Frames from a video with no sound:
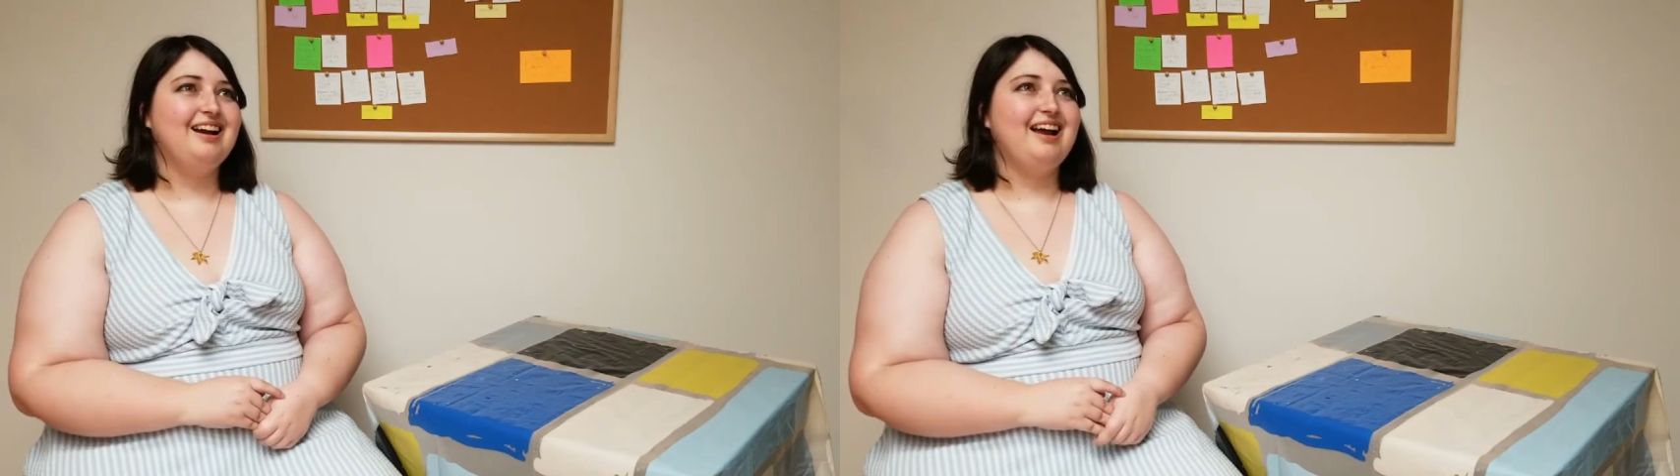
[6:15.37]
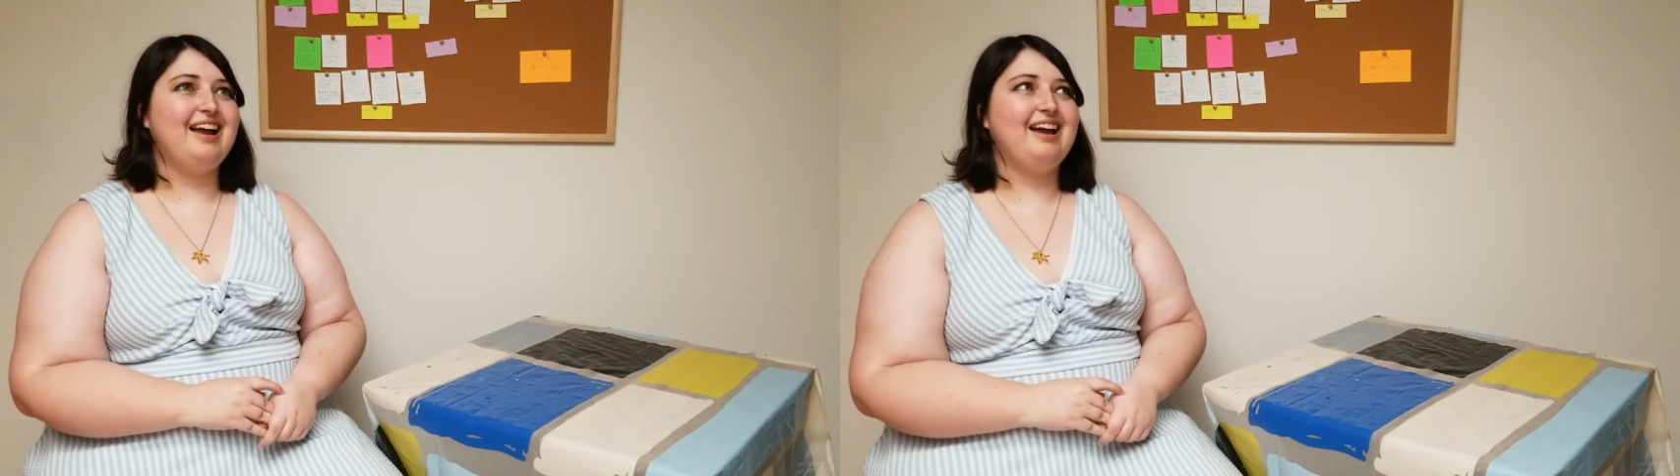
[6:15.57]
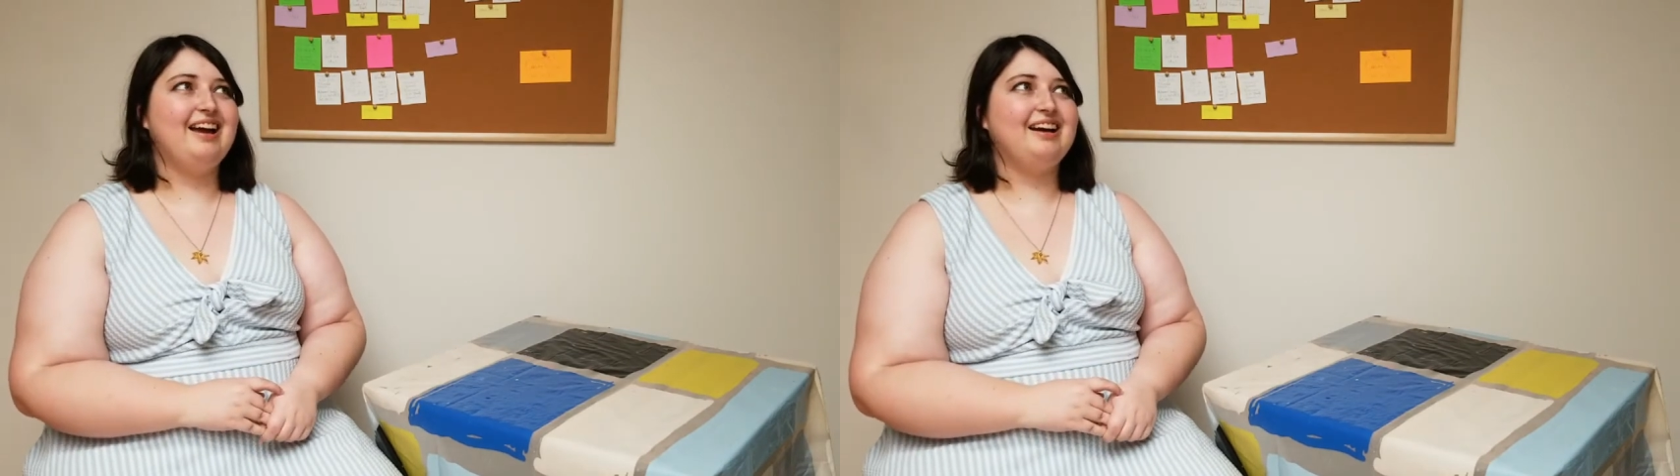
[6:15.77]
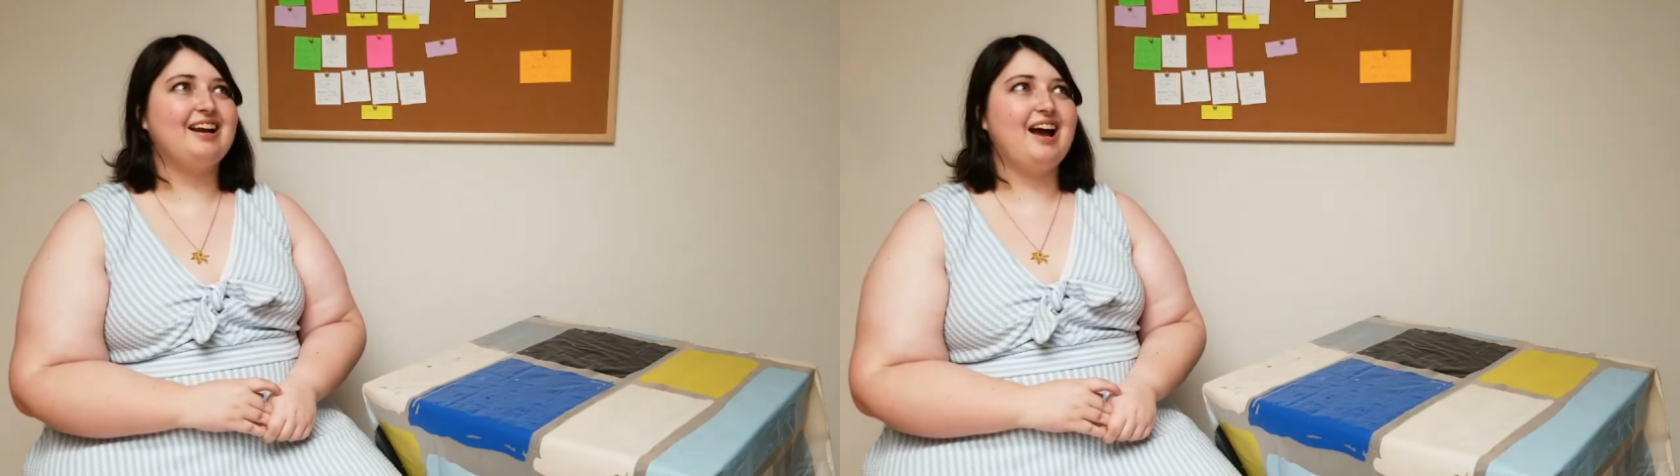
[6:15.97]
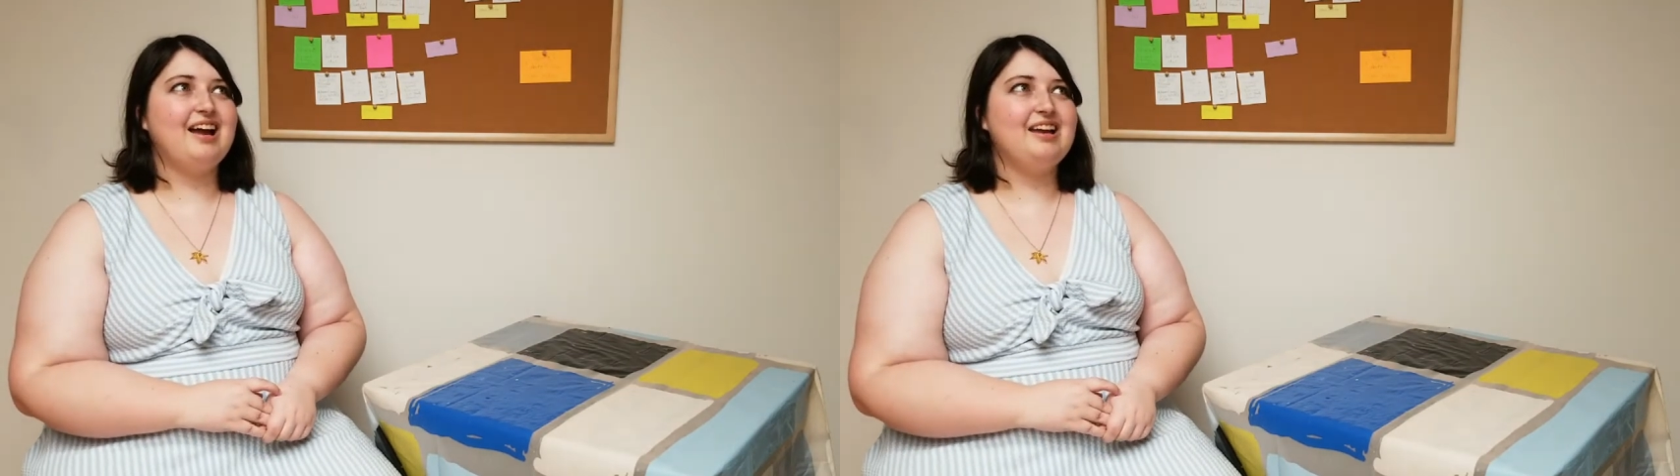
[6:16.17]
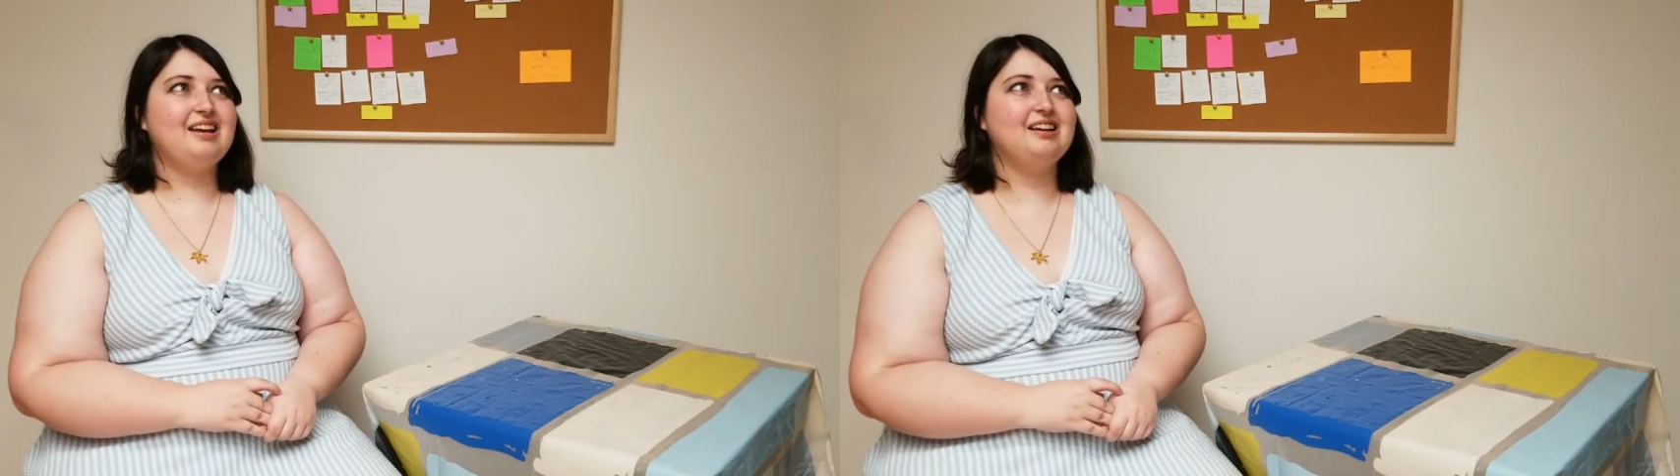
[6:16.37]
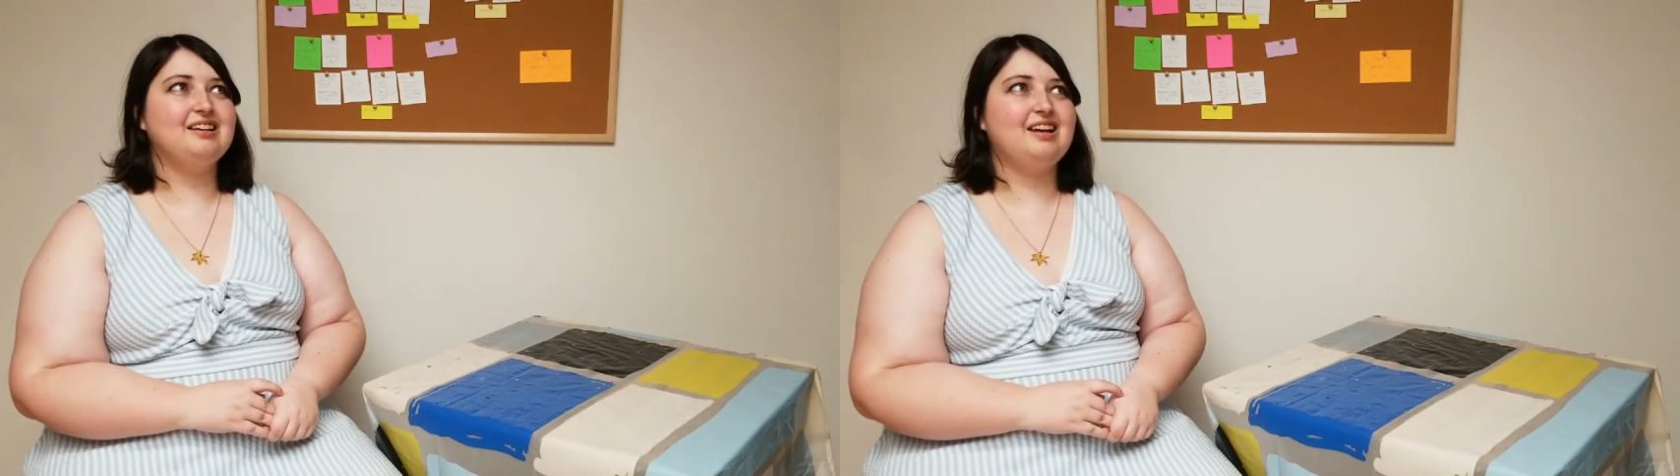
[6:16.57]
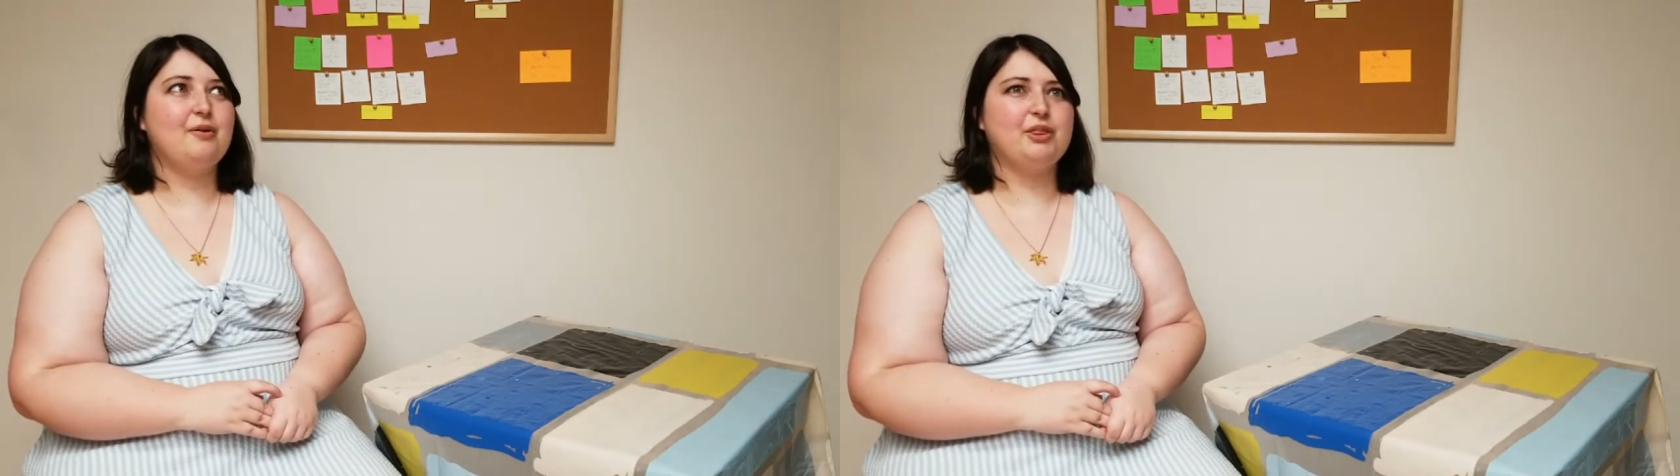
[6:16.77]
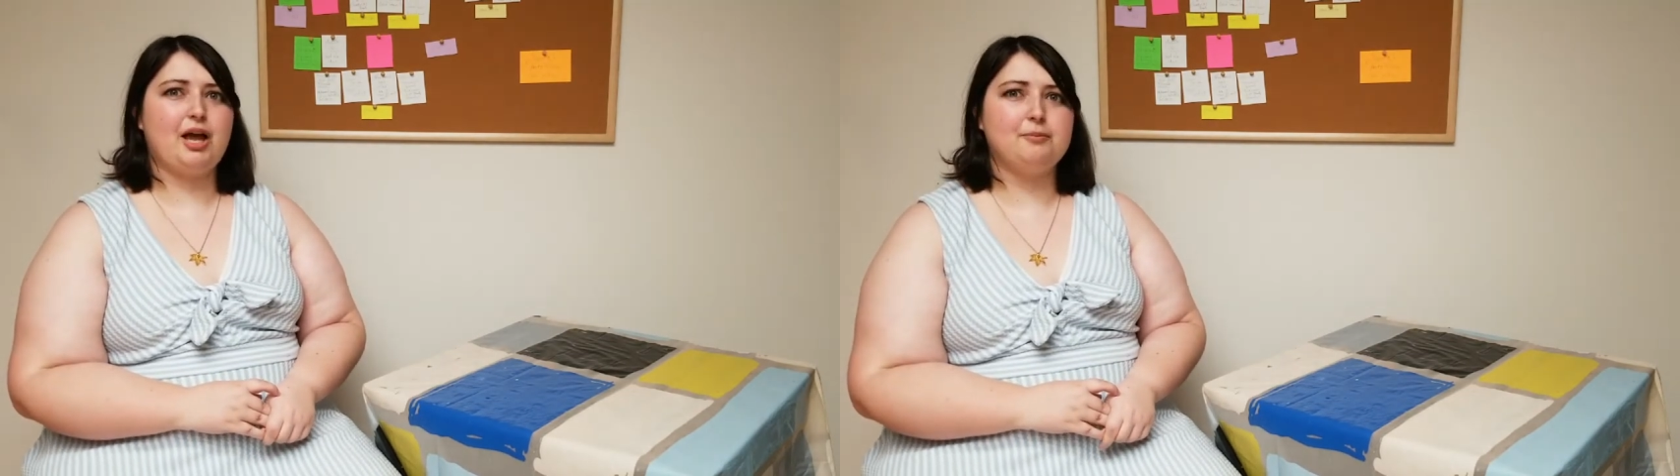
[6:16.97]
And I can say